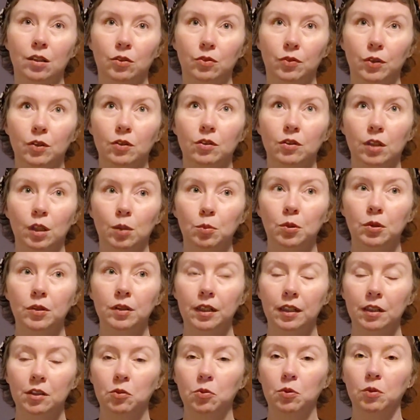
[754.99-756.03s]
the first couple
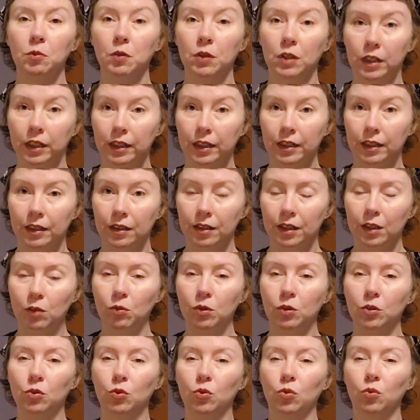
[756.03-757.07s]
days we were there, it
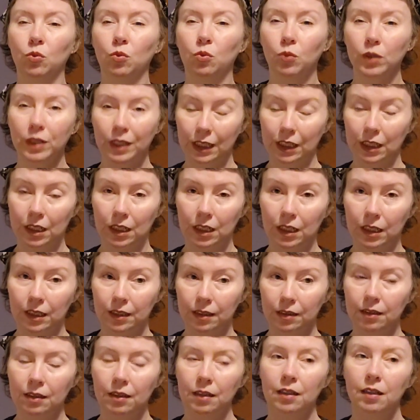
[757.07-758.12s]
was really
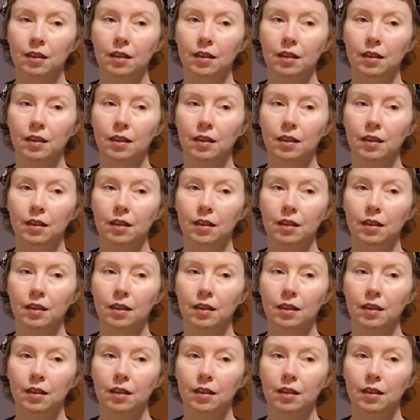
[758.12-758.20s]
hot,